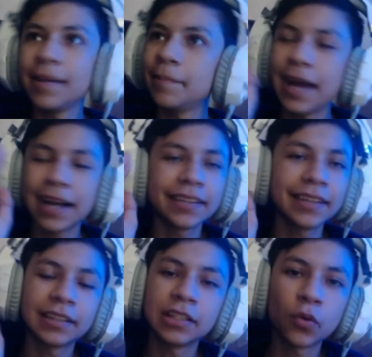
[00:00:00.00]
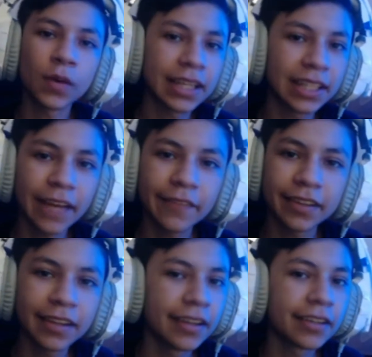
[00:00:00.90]
back in like the
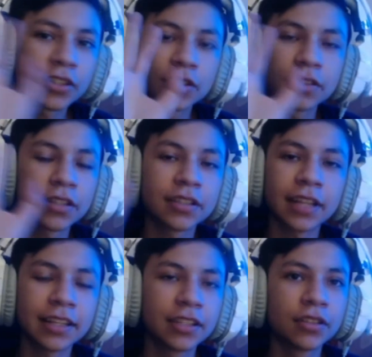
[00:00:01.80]
2011 to like